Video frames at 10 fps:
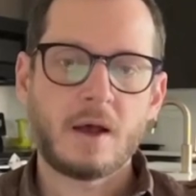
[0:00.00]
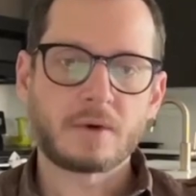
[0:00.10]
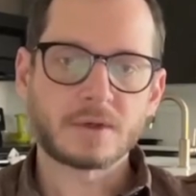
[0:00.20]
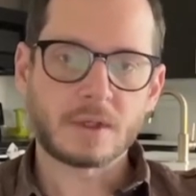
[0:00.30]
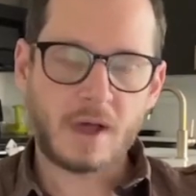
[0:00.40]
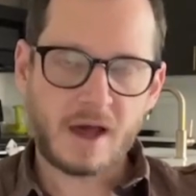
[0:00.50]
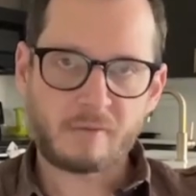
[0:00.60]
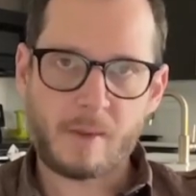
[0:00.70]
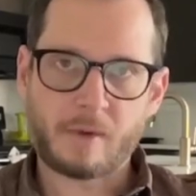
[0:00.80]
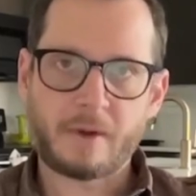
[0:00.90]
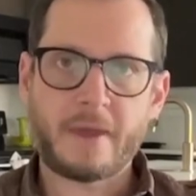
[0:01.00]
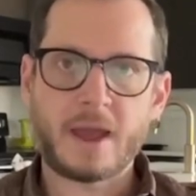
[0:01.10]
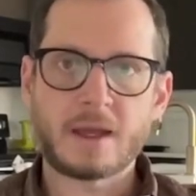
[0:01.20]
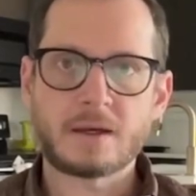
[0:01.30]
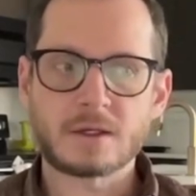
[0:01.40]
There's a lot of people in
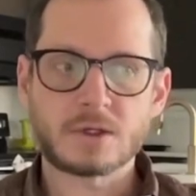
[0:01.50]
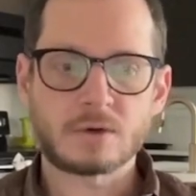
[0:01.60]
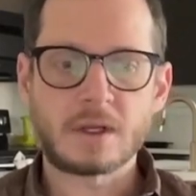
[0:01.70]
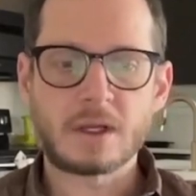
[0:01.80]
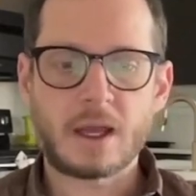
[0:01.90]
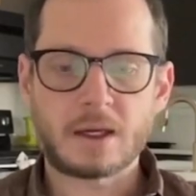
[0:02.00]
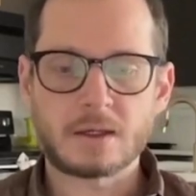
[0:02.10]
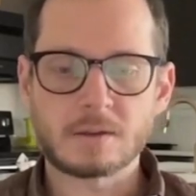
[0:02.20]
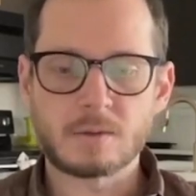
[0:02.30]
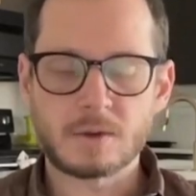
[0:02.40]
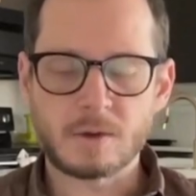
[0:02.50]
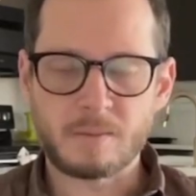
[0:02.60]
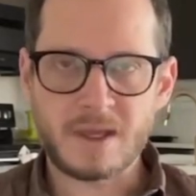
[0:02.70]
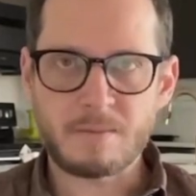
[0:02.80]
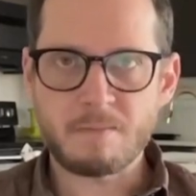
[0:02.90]
that industry, and to, to
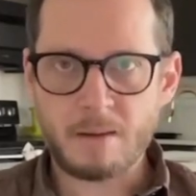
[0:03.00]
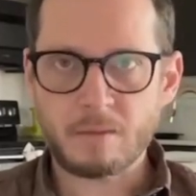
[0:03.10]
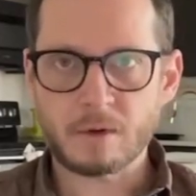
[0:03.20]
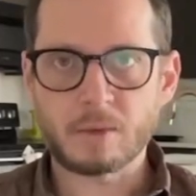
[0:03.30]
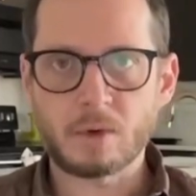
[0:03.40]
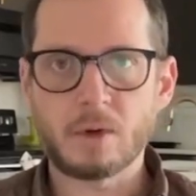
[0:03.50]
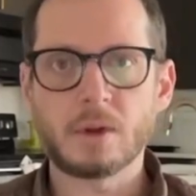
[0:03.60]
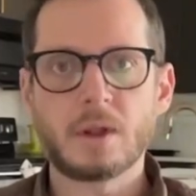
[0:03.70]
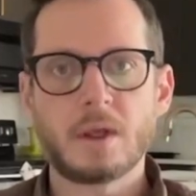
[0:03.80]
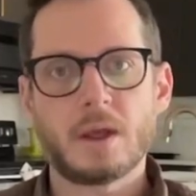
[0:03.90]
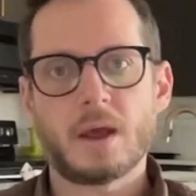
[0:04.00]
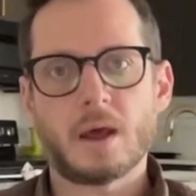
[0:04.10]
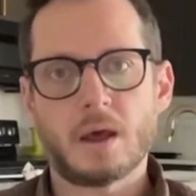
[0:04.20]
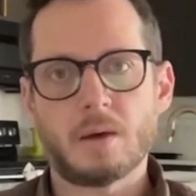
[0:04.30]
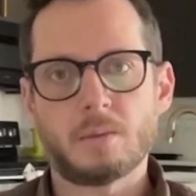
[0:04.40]
be memorable,
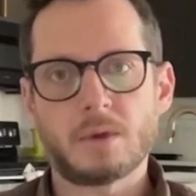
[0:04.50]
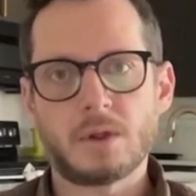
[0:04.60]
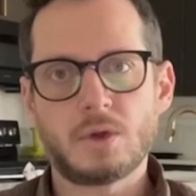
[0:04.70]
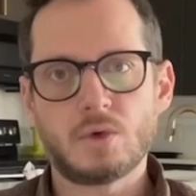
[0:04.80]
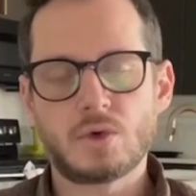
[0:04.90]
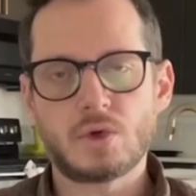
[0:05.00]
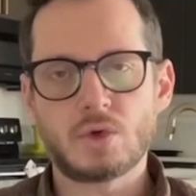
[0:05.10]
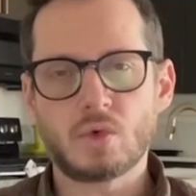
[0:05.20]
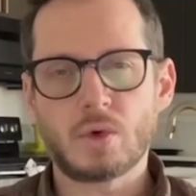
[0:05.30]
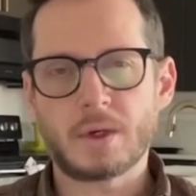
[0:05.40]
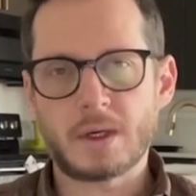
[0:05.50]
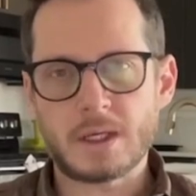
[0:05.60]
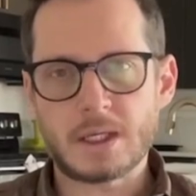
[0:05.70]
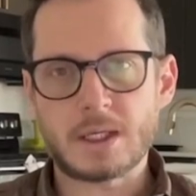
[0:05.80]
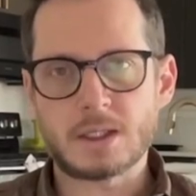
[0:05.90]
um, you do
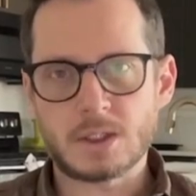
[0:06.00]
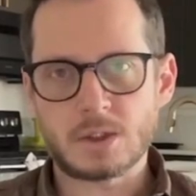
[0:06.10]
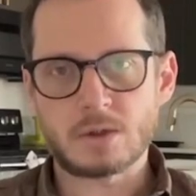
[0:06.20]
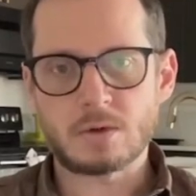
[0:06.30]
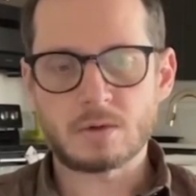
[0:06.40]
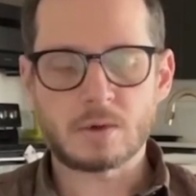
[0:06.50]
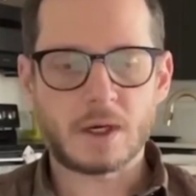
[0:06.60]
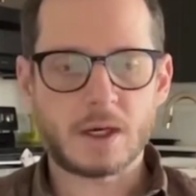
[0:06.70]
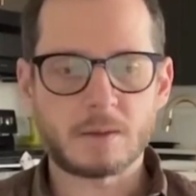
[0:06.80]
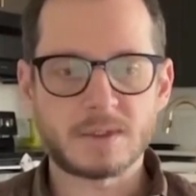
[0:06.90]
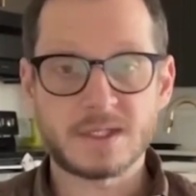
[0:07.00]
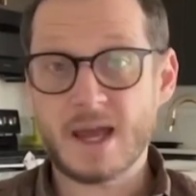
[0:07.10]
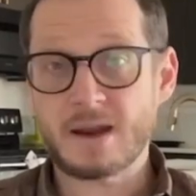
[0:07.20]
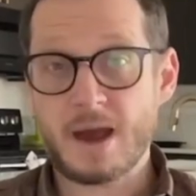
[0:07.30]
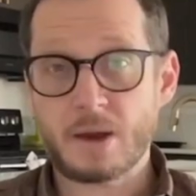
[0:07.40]
need to um,
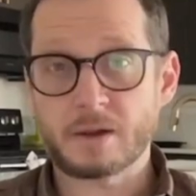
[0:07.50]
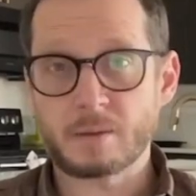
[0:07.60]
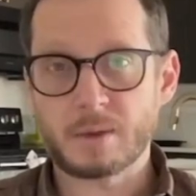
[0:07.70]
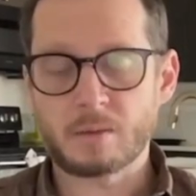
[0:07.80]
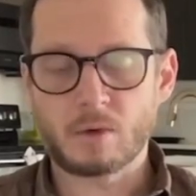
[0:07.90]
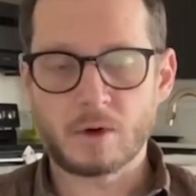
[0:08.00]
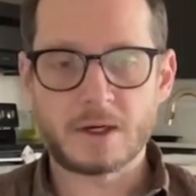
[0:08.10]
stand out a little bit more.